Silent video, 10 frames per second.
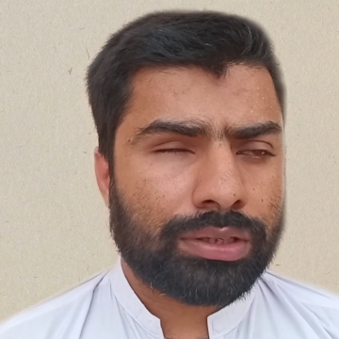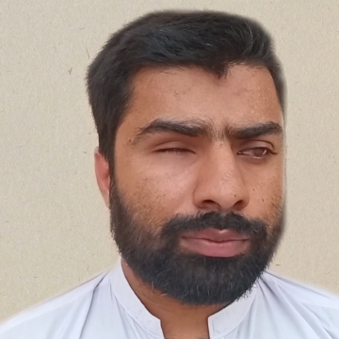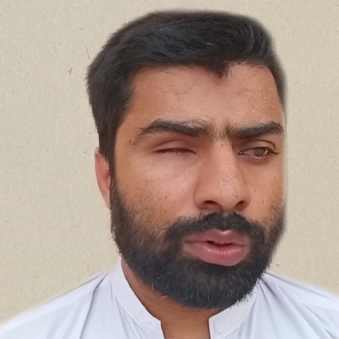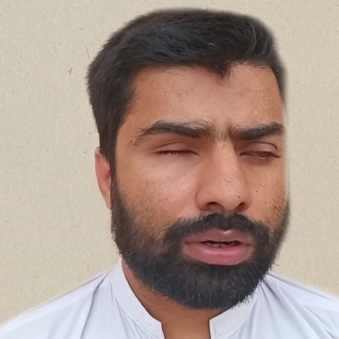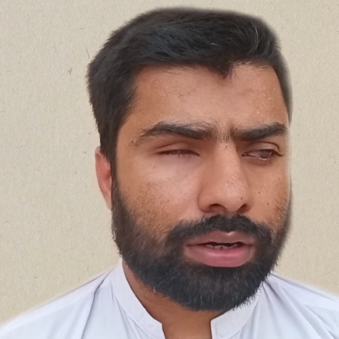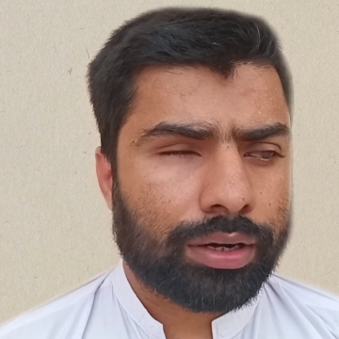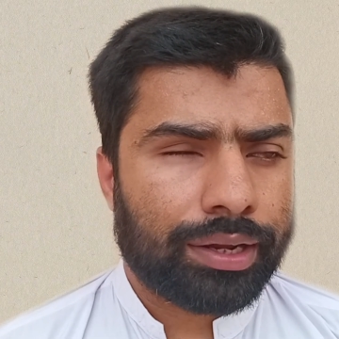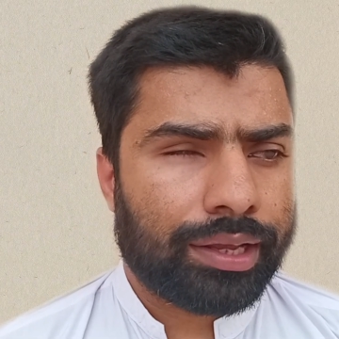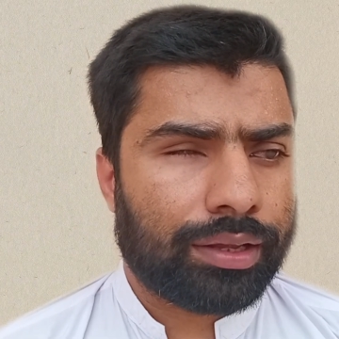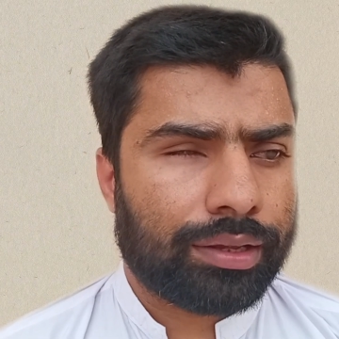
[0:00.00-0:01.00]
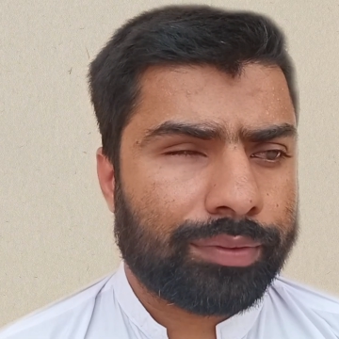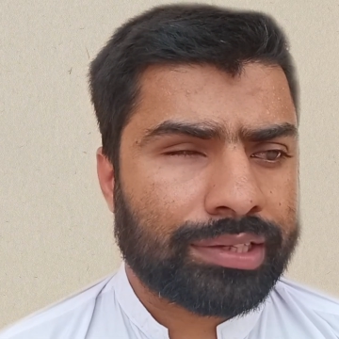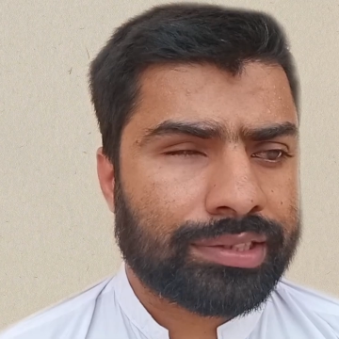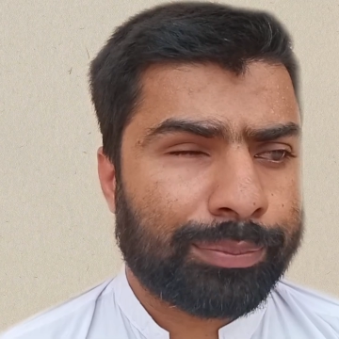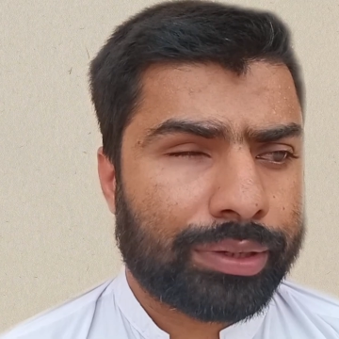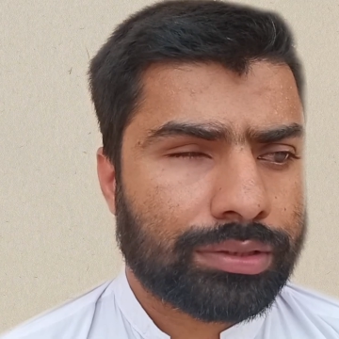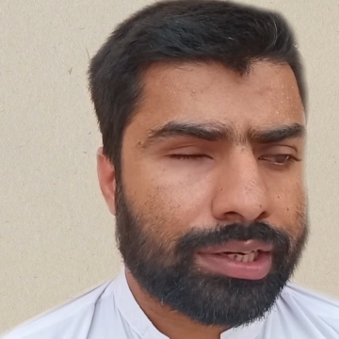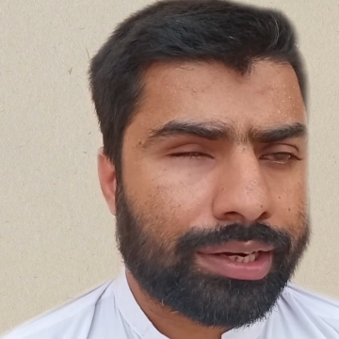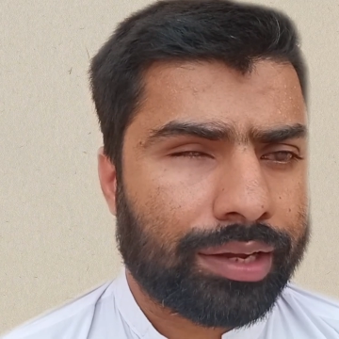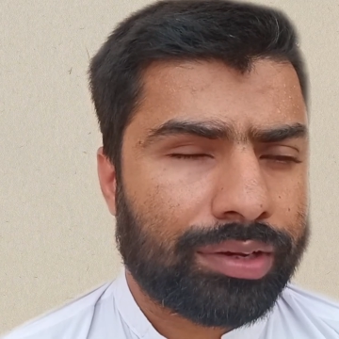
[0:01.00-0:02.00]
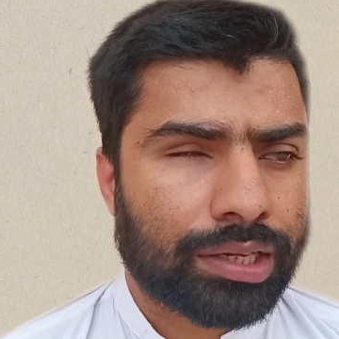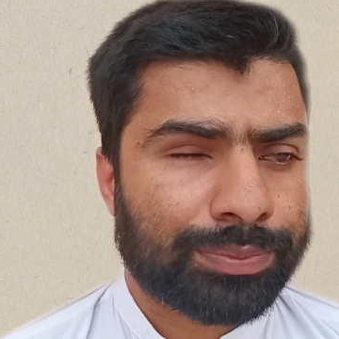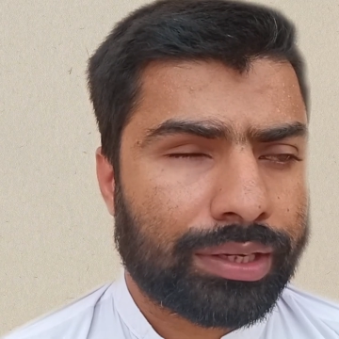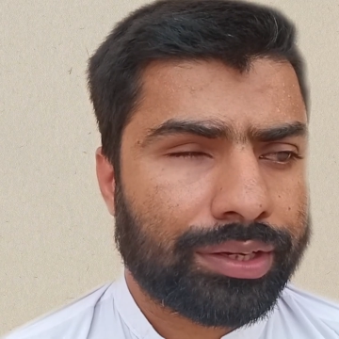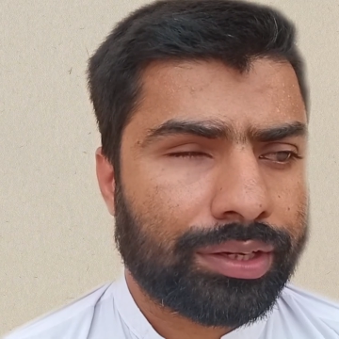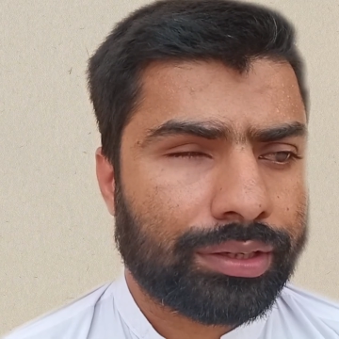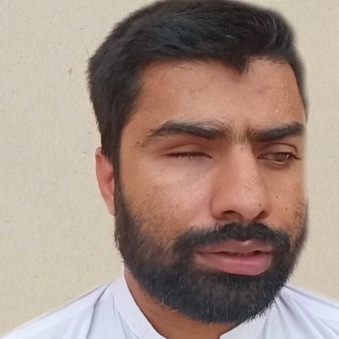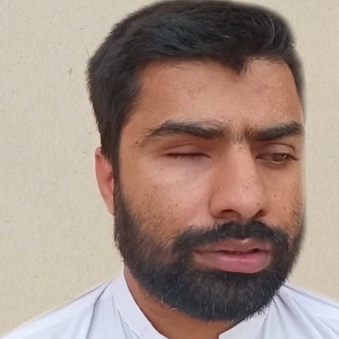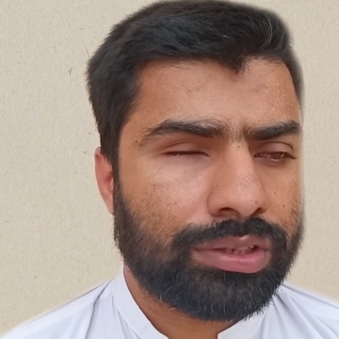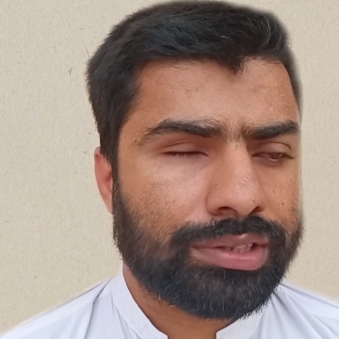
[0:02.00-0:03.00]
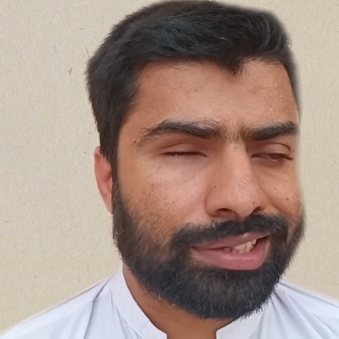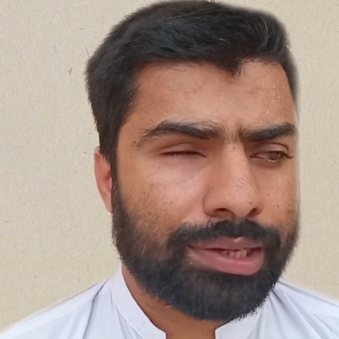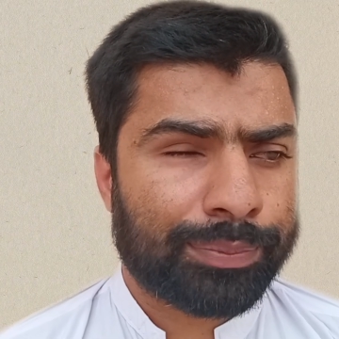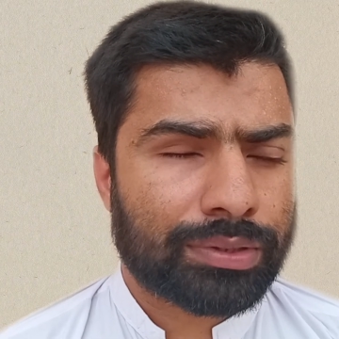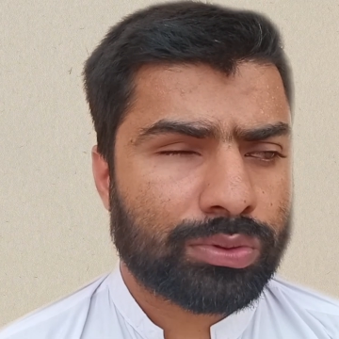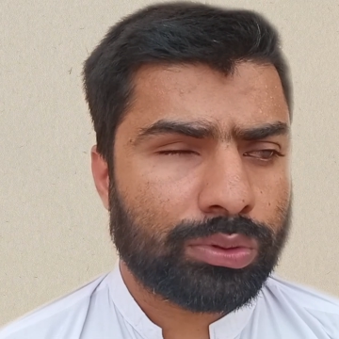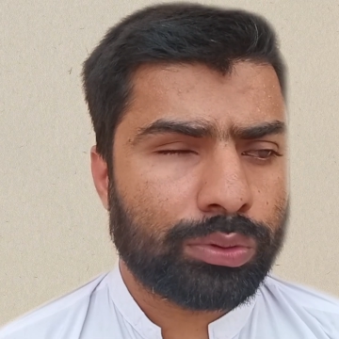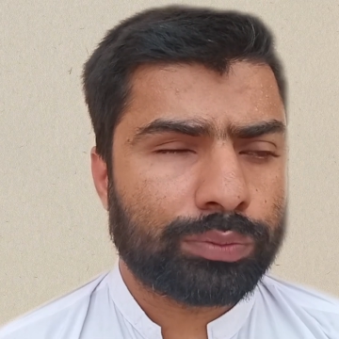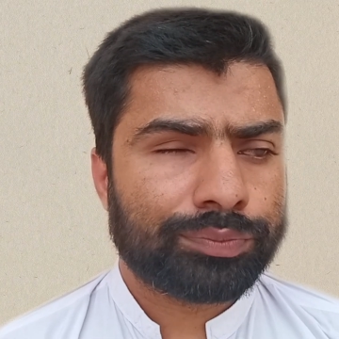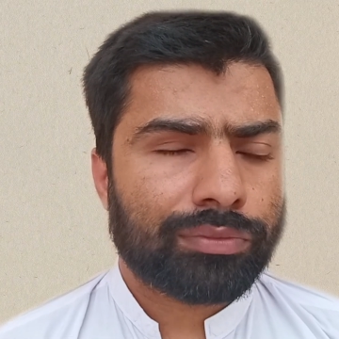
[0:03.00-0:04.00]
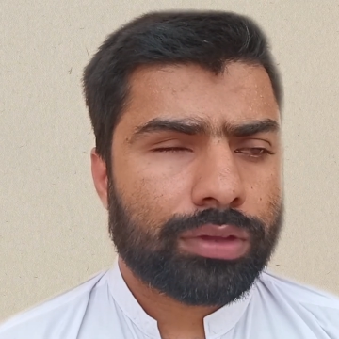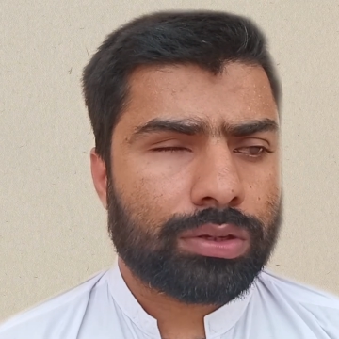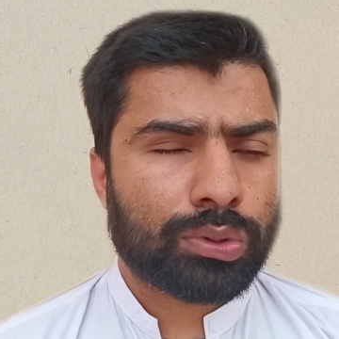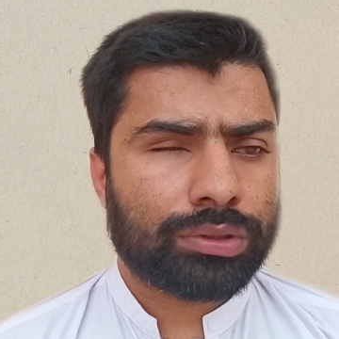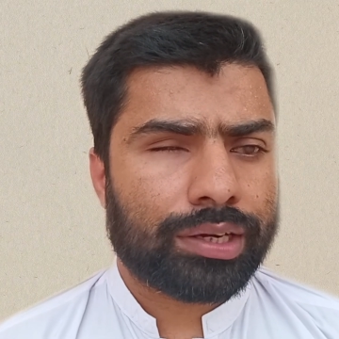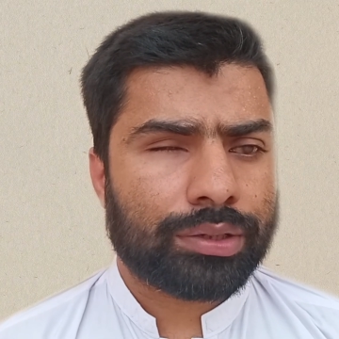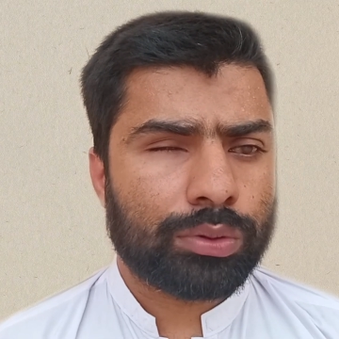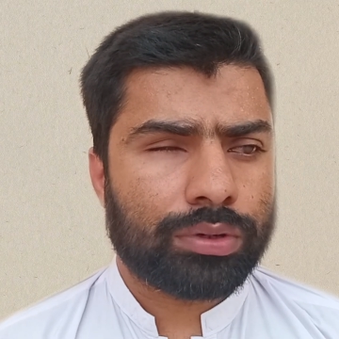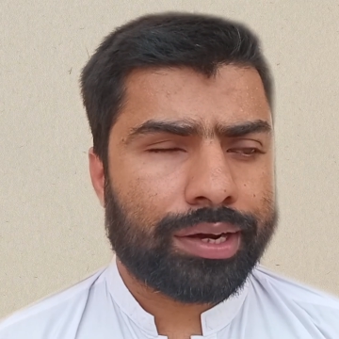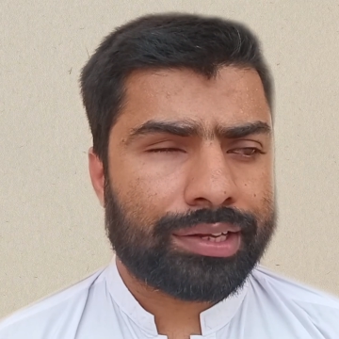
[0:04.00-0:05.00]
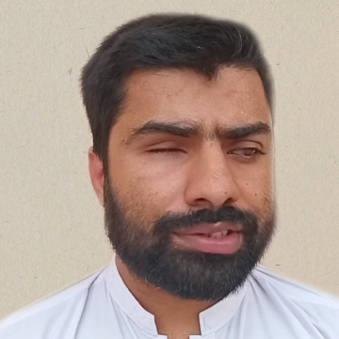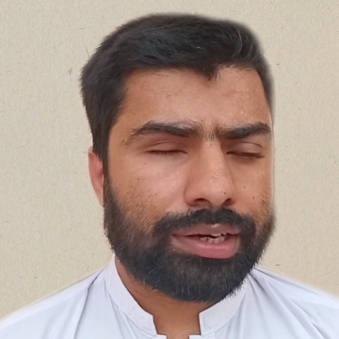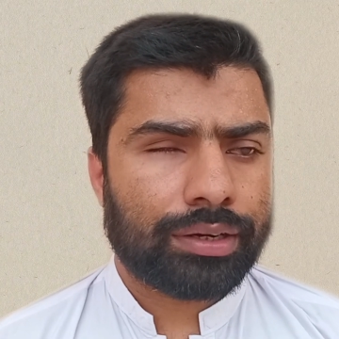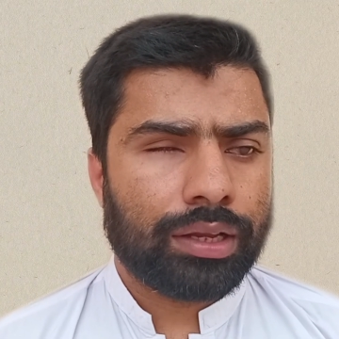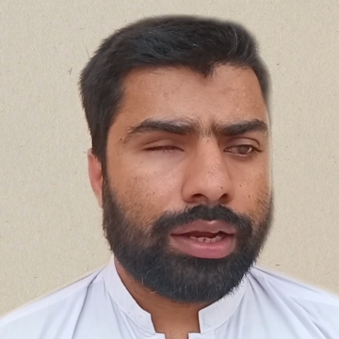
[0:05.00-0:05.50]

more examples, and I will explain these examples to you so that you could understand.